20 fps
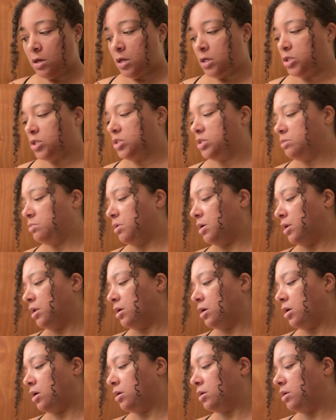just depending
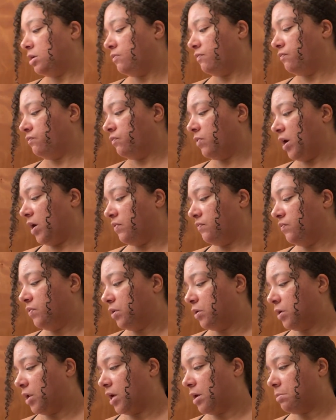on if I
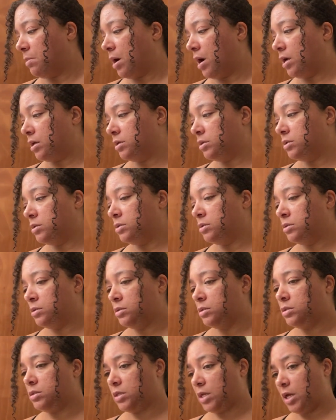feel like my
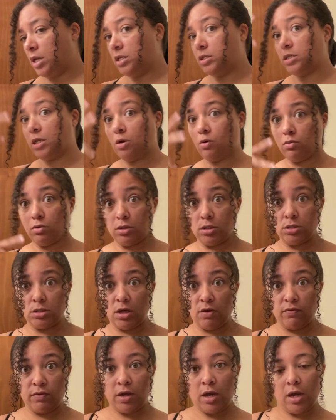skin is like really
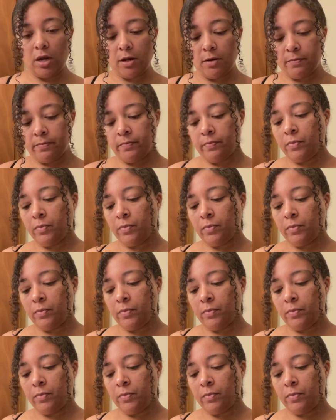suffocating.